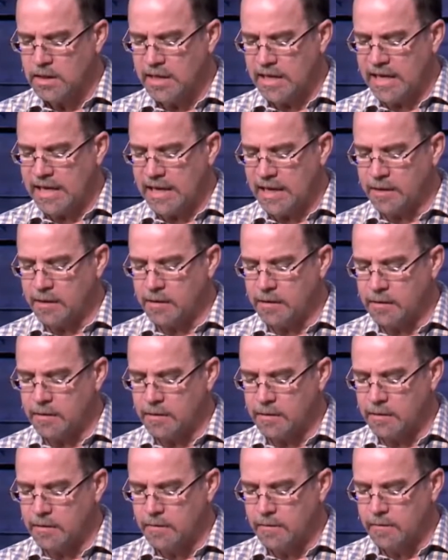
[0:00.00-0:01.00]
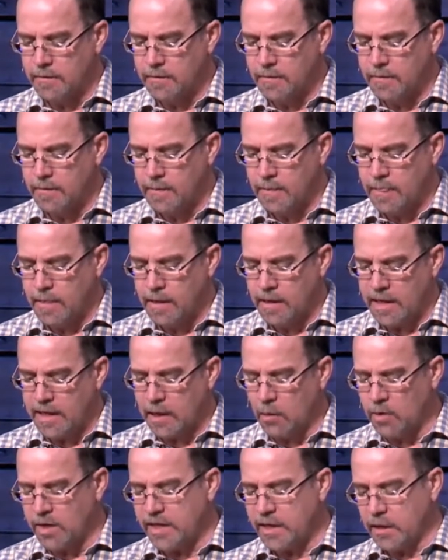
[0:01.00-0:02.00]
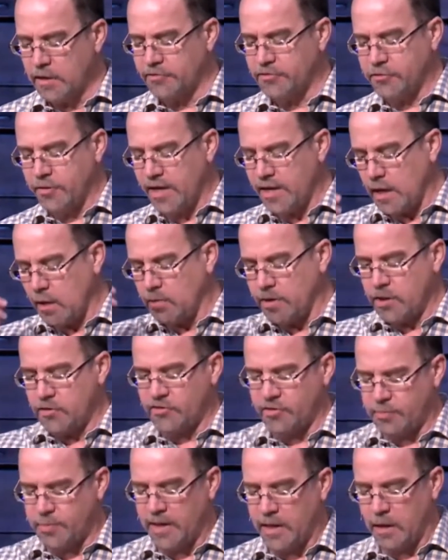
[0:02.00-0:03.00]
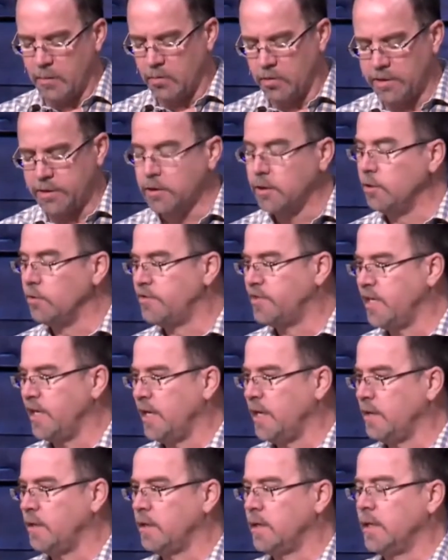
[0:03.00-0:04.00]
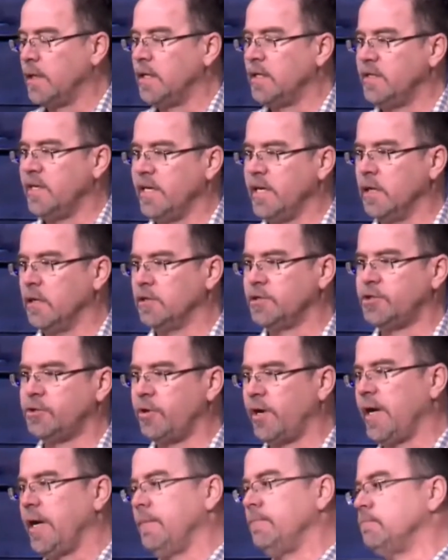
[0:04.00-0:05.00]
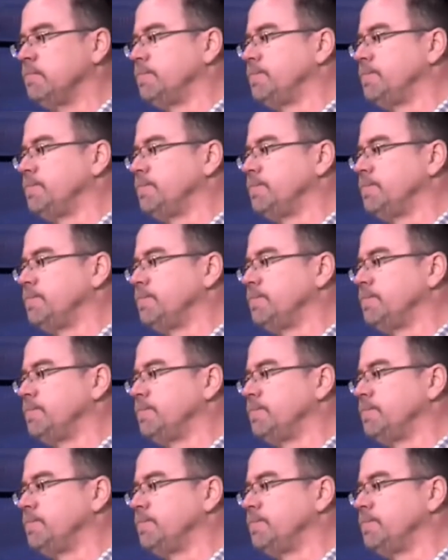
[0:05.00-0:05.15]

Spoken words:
And I want to use a parable in Luke 10 to illustrate